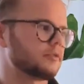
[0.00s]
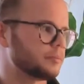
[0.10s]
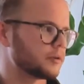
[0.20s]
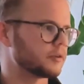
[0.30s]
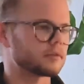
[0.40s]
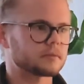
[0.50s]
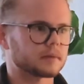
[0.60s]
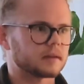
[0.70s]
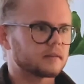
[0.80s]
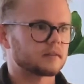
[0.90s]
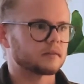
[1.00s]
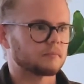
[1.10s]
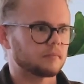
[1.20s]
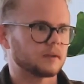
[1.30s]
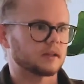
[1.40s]
produce, because
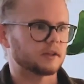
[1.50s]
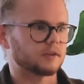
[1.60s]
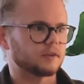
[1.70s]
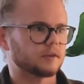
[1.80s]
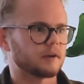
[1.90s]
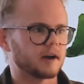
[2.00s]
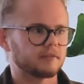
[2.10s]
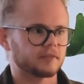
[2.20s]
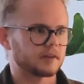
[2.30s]
you have